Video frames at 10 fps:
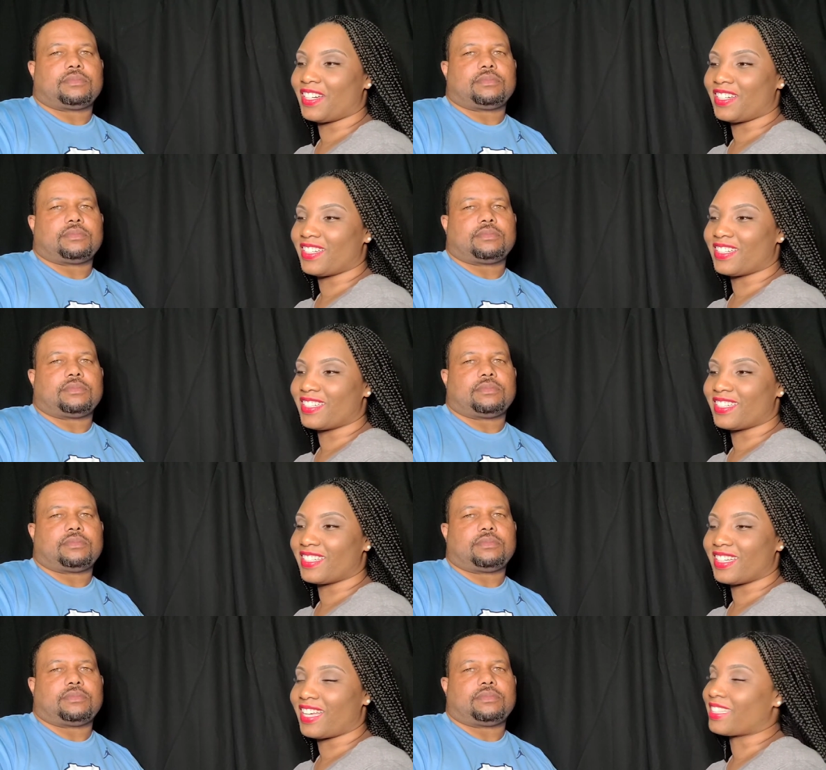Speaker 1: uh,
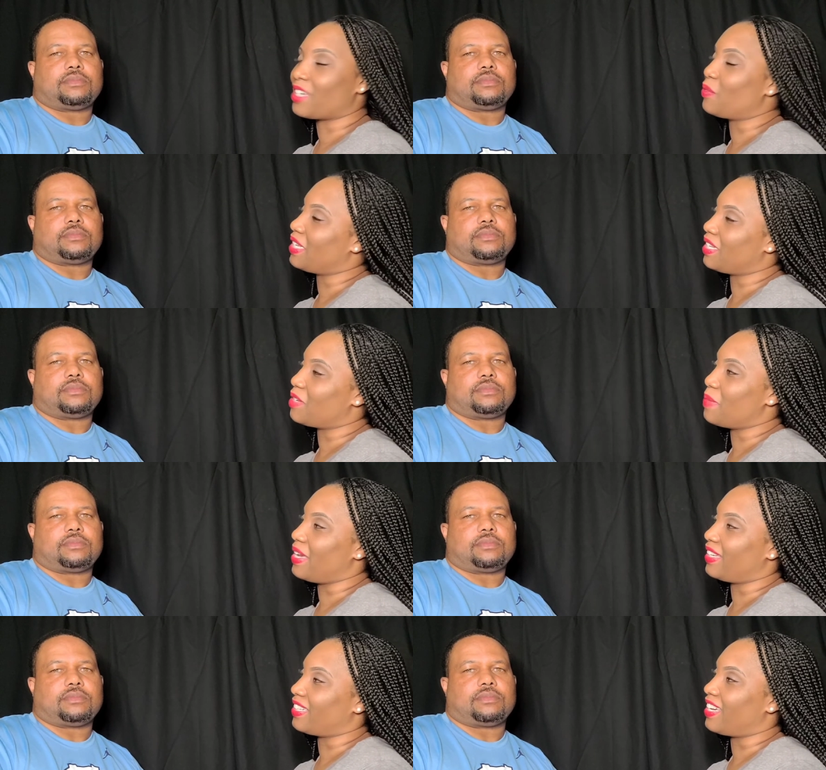I think we're getting it
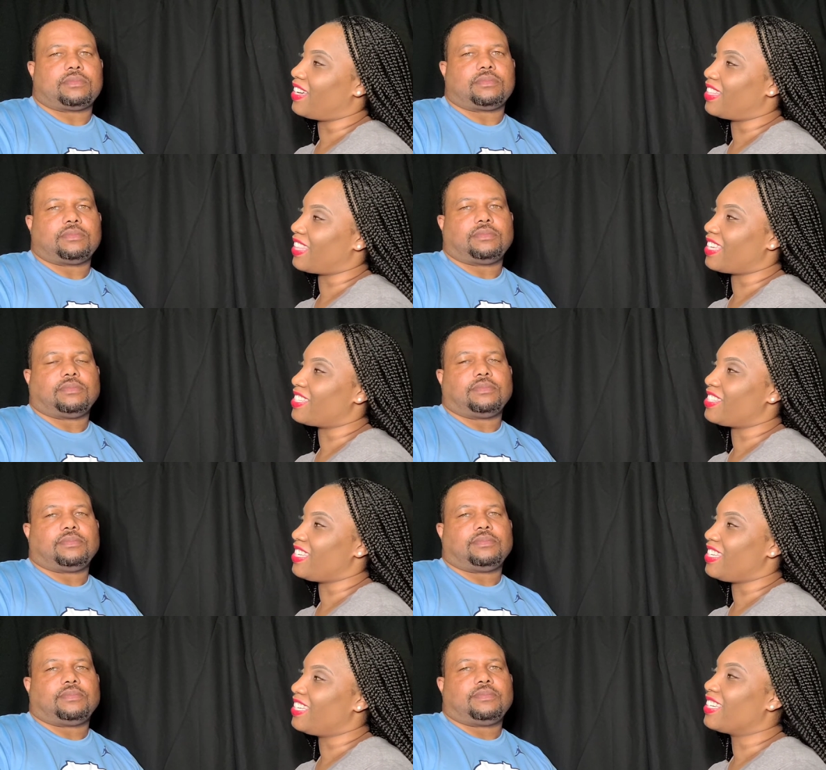back, down. I think
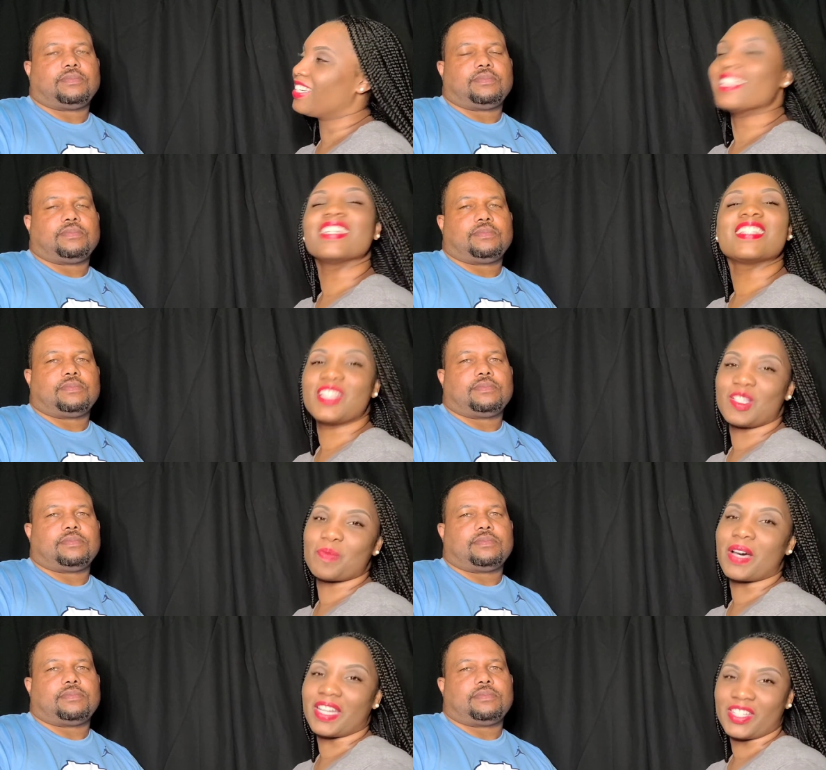she she's
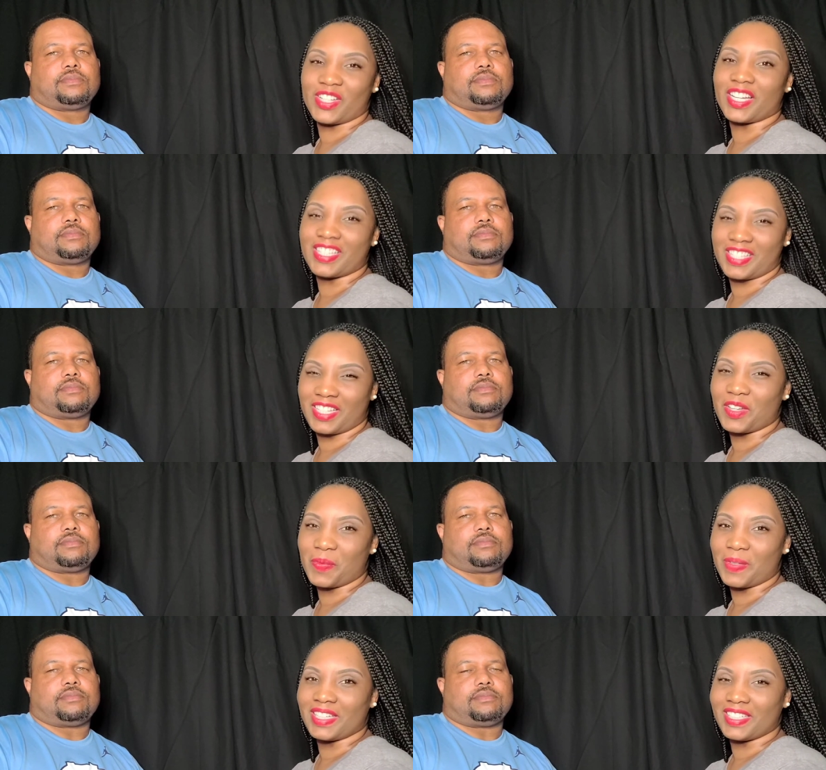punishing us a little
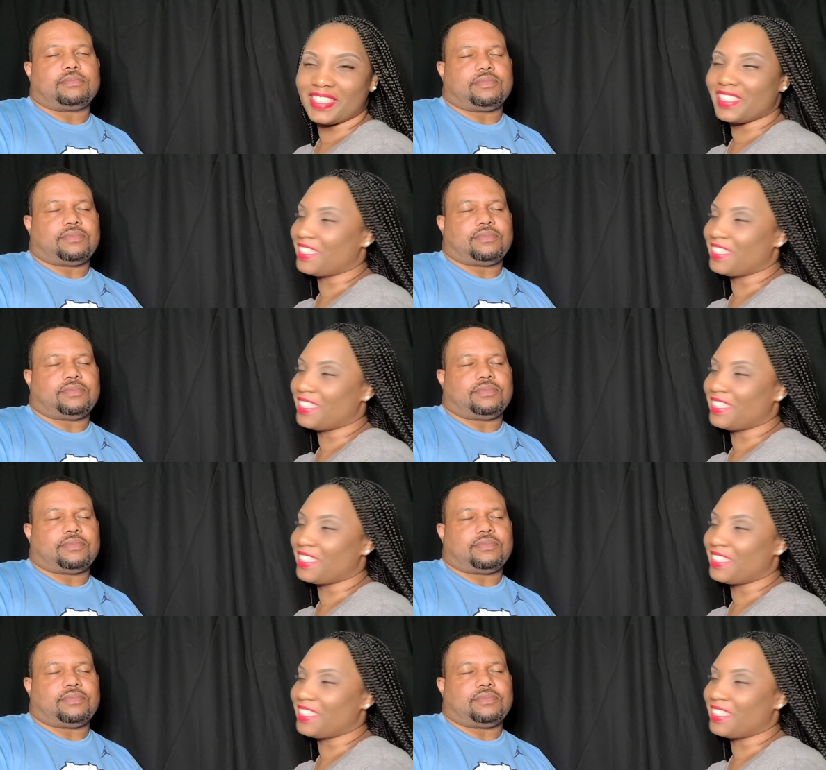bit.